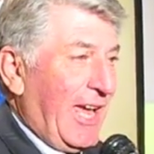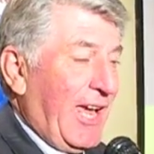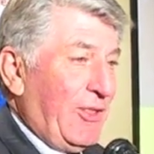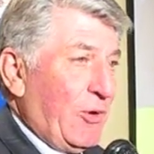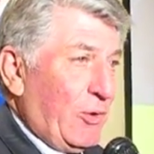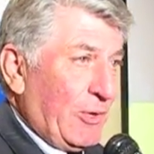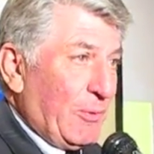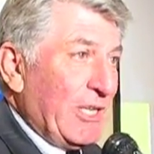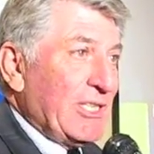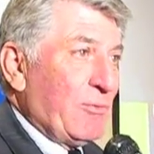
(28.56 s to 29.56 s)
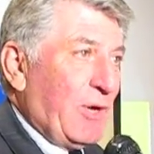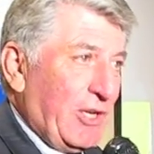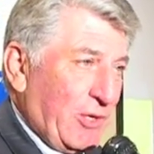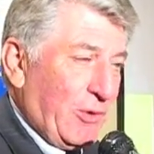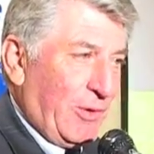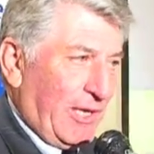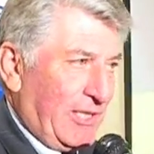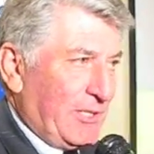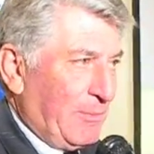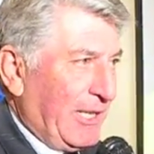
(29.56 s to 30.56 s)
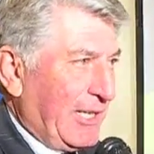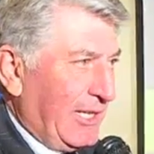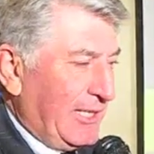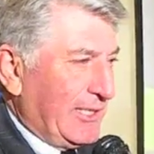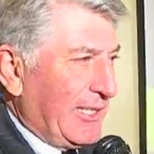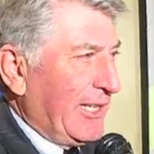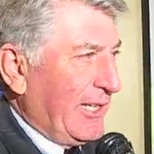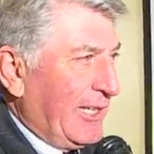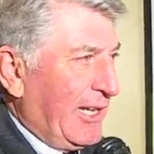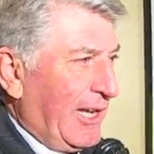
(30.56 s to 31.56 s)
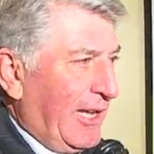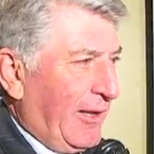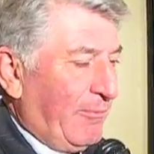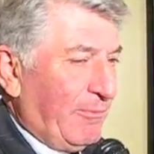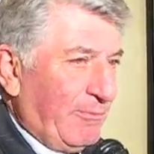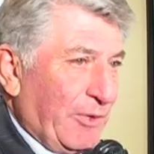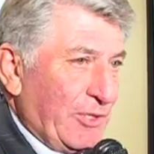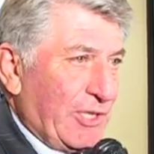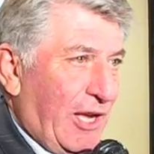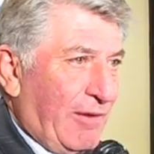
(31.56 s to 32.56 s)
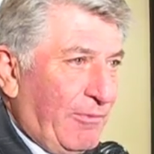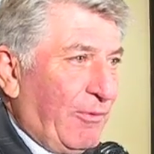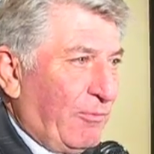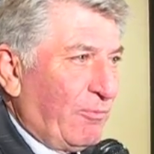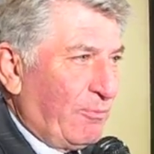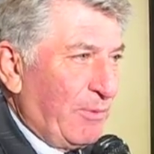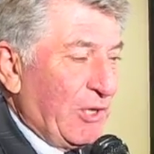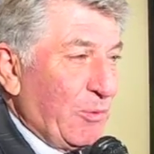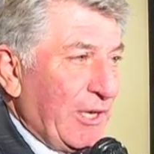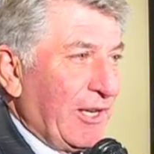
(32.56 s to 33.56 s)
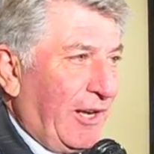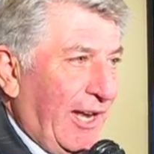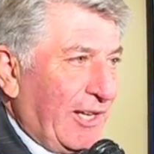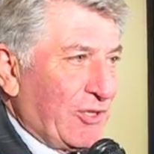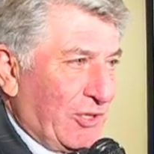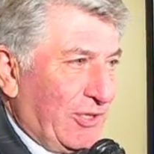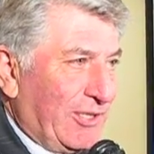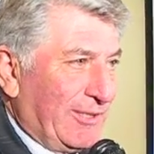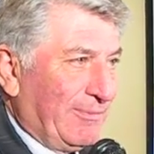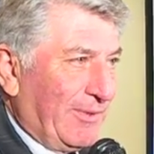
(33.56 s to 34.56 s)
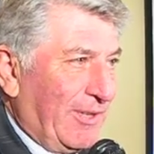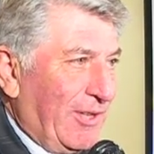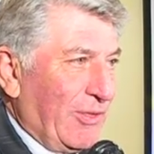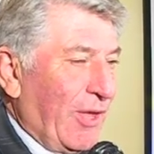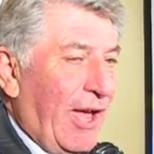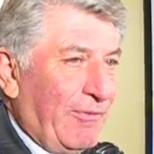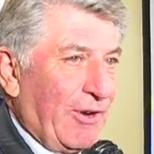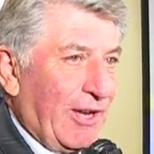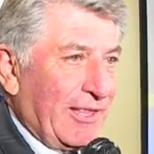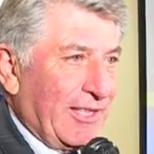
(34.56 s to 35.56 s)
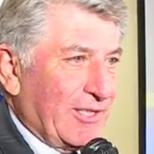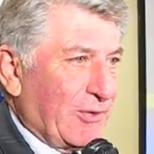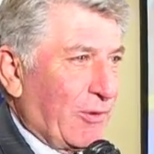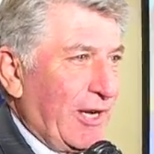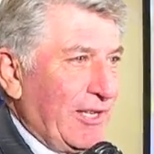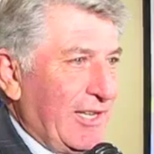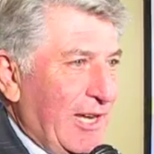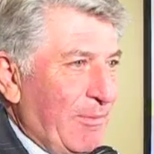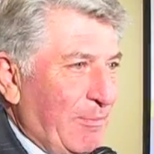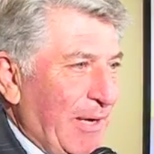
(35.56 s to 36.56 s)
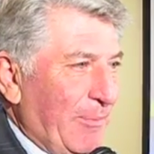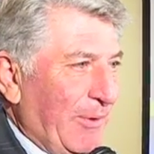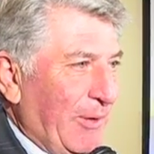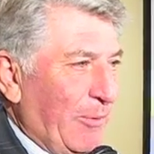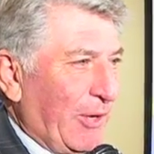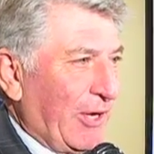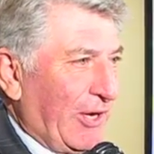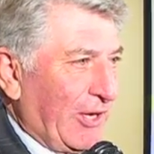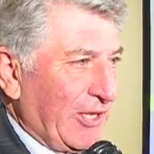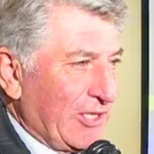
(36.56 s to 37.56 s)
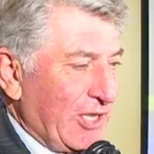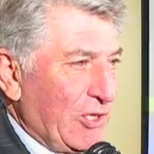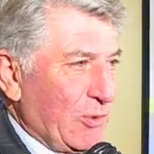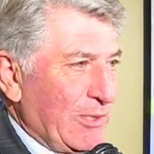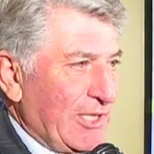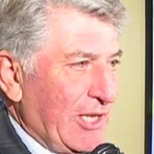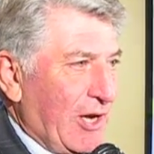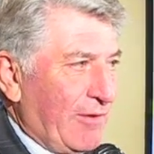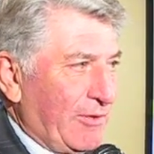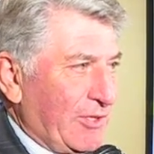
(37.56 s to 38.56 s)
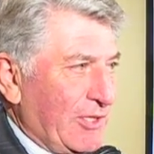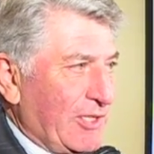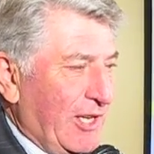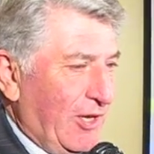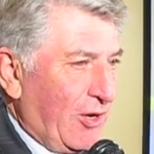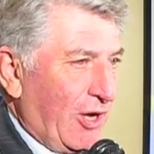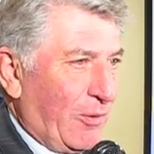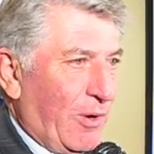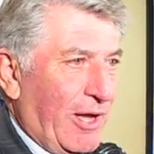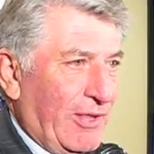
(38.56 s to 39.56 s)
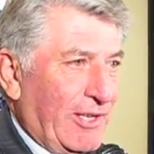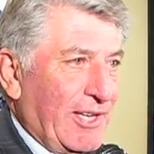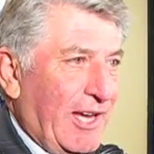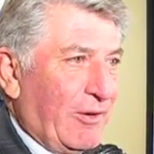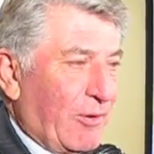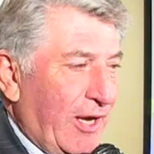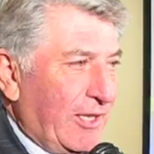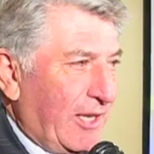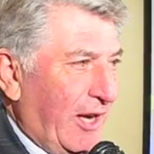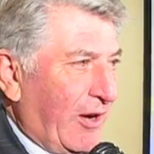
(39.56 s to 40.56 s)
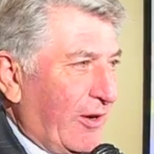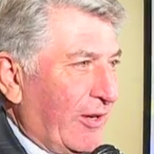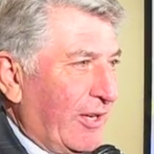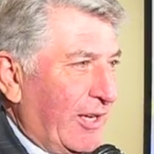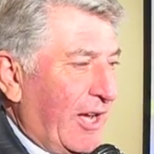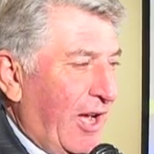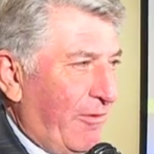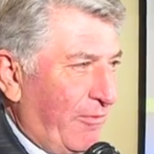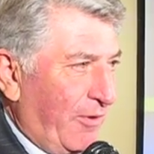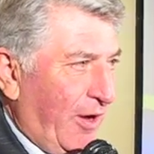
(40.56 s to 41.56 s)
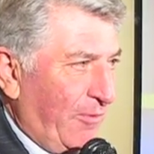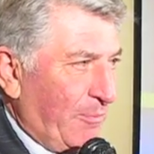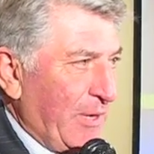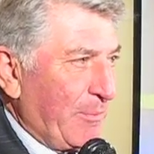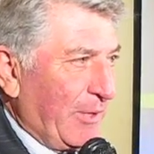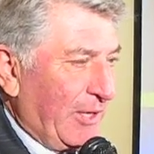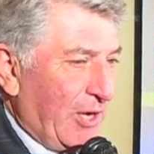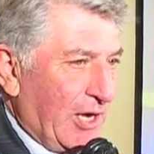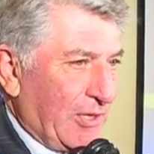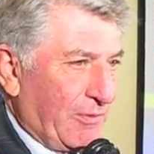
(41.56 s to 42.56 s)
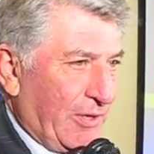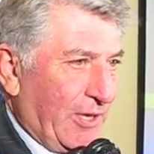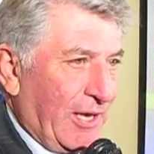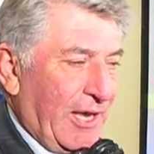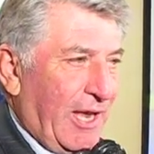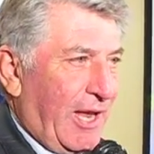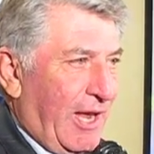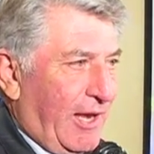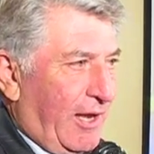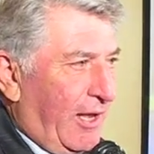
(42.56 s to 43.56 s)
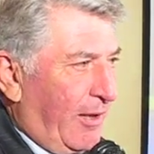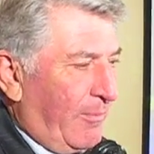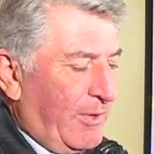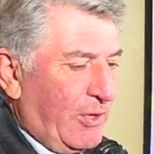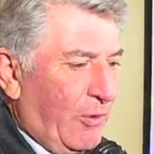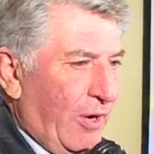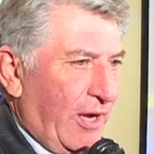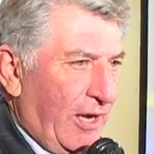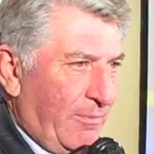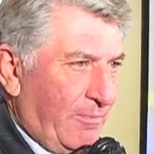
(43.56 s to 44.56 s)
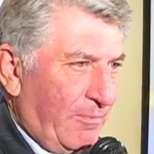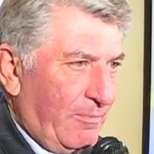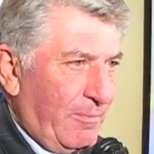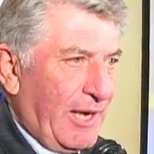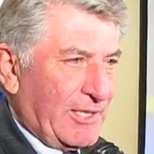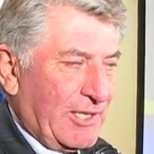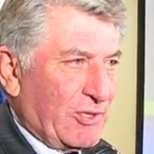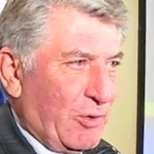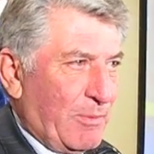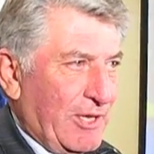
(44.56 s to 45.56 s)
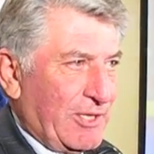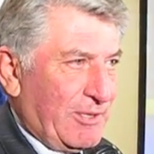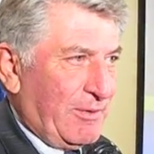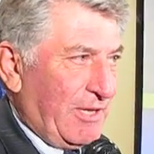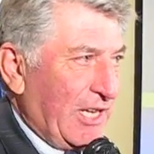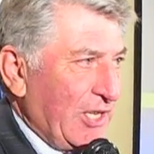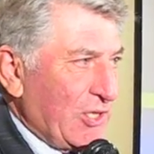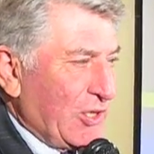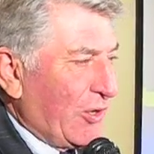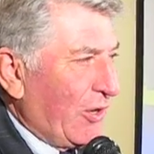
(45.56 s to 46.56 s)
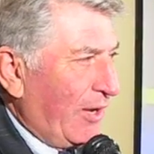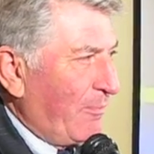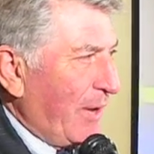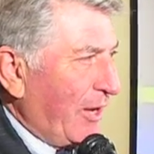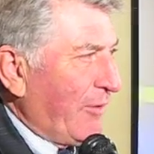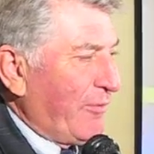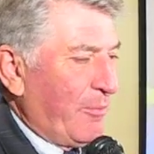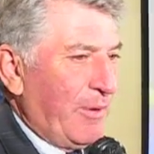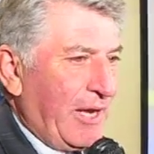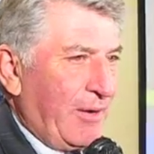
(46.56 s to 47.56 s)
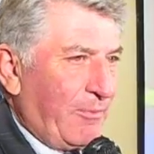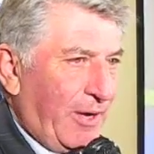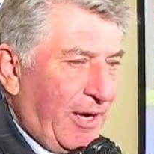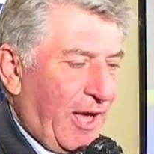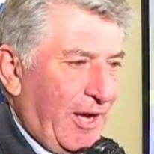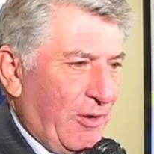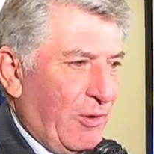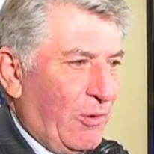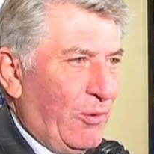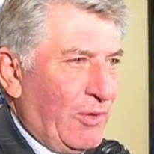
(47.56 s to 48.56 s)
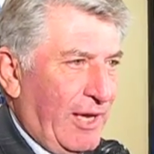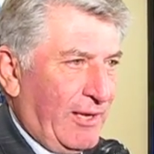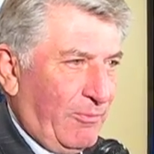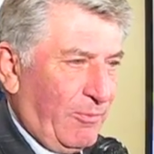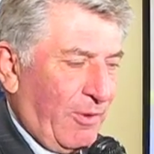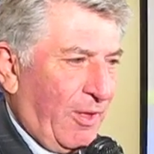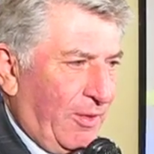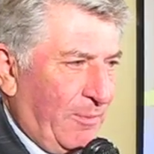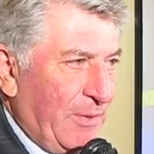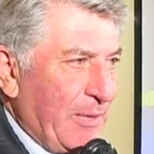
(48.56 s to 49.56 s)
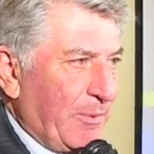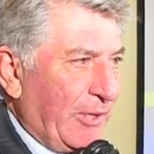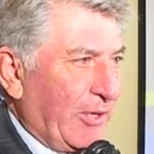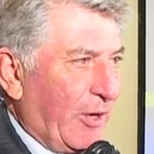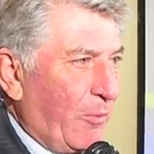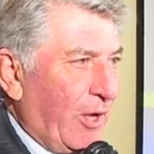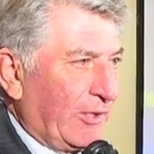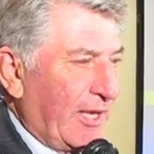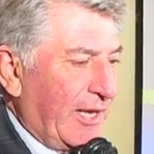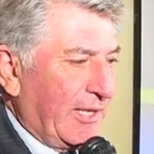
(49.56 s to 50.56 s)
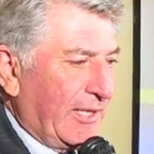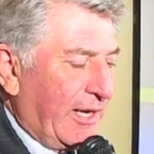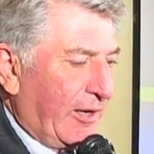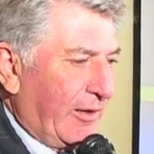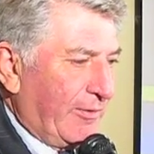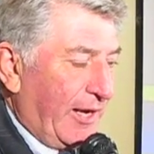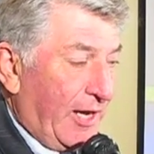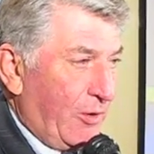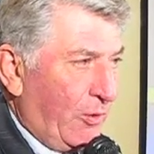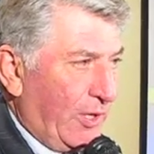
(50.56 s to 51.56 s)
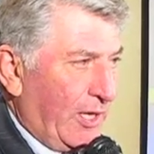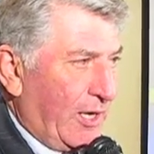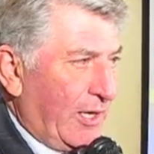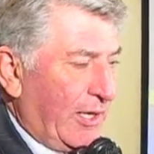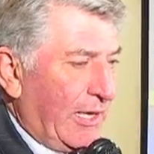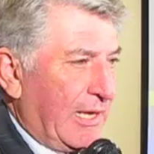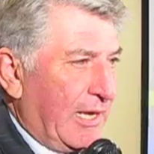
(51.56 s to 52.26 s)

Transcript: And the only reason we do is because, um, first off, between elections, I've got this great team of people that work in our constituency offices and in Ottawa that take great care of, of the people in Oxford. And, uh, you know, it, it, makes it so much easier and better for me when I know that uh, the people here are well taken care of, and I know they are.